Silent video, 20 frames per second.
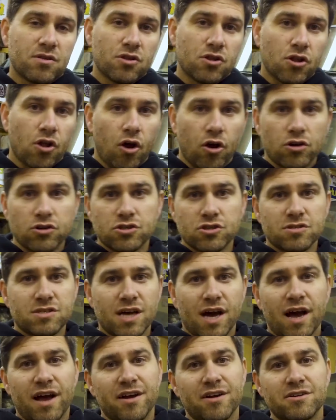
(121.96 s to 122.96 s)
Larger
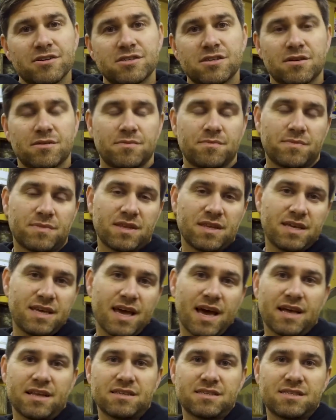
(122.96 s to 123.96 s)
tires
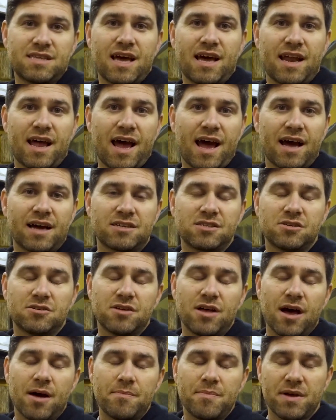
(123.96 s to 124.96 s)
gets that
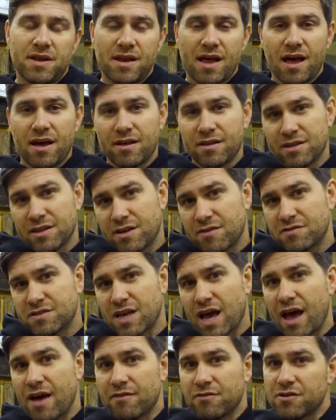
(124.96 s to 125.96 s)
axle up and
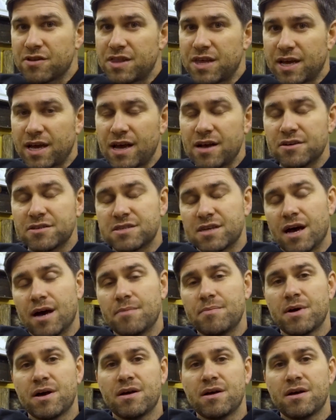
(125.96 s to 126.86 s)
lifts everything else up.